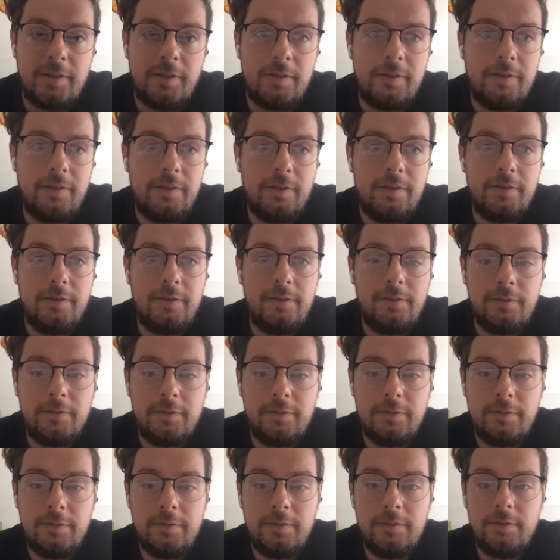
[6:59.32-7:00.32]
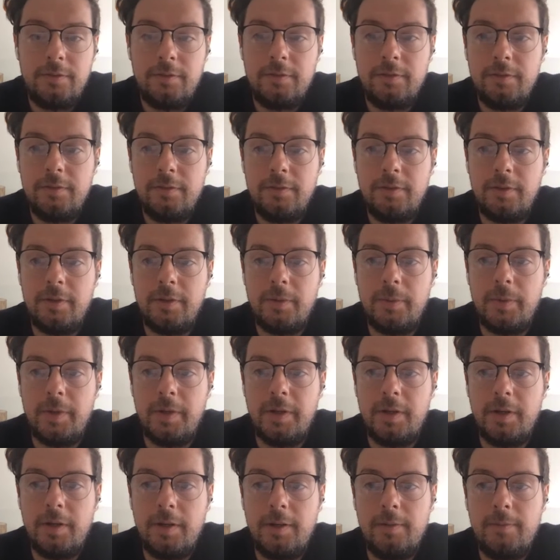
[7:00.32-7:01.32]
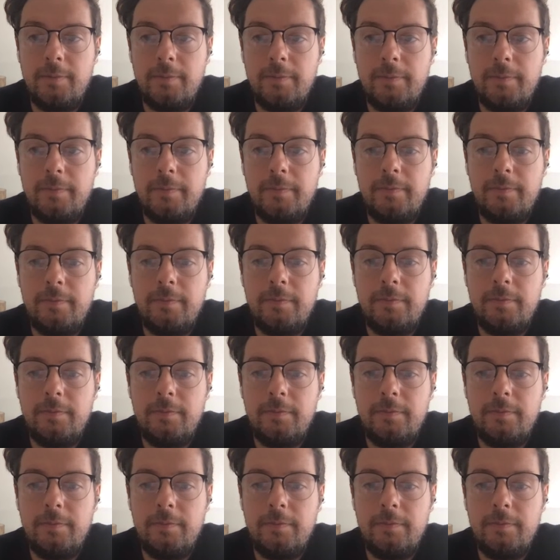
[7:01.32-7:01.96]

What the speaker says: a second. There we are.